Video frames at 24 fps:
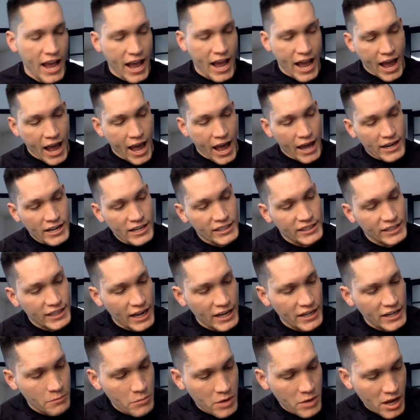And he
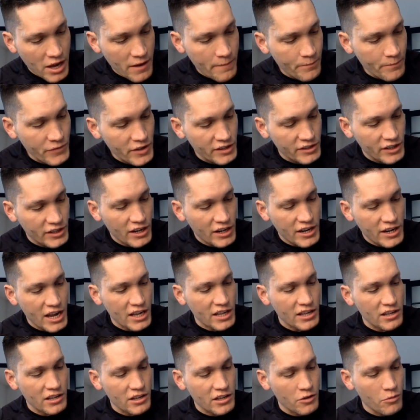said to me,
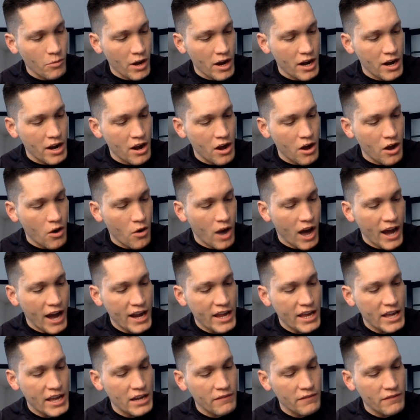Nick, you want to know how to
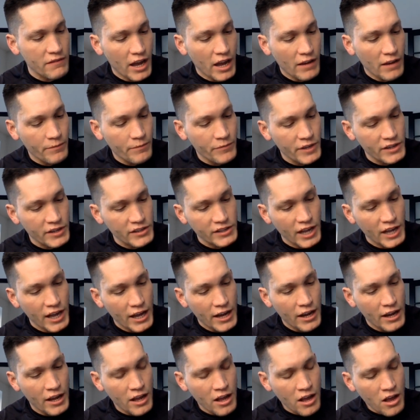innovate? He
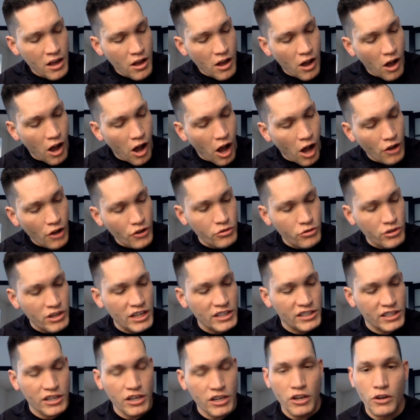said, all you need
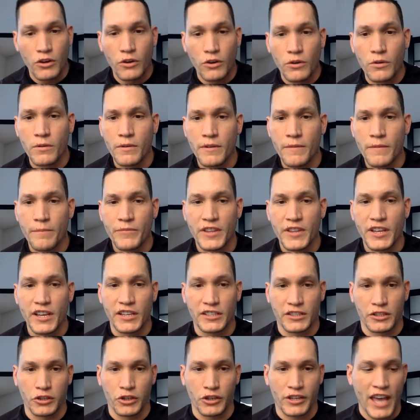to do
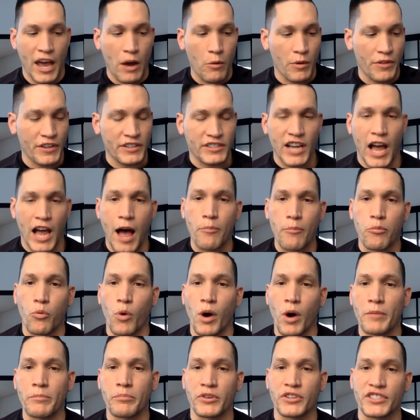is look at what the top
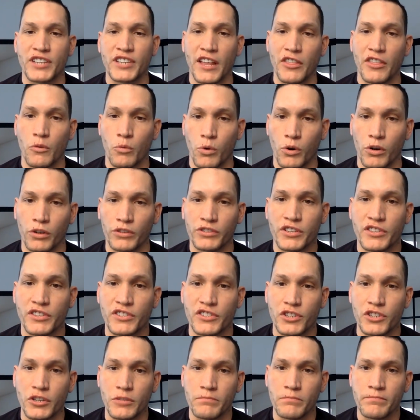1% in the world
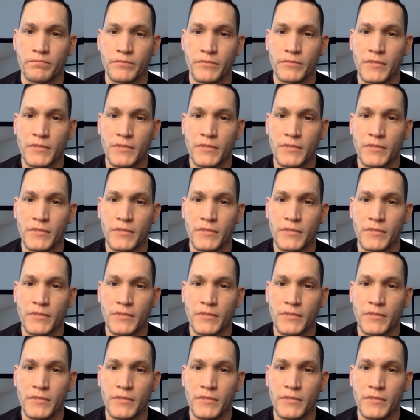consume.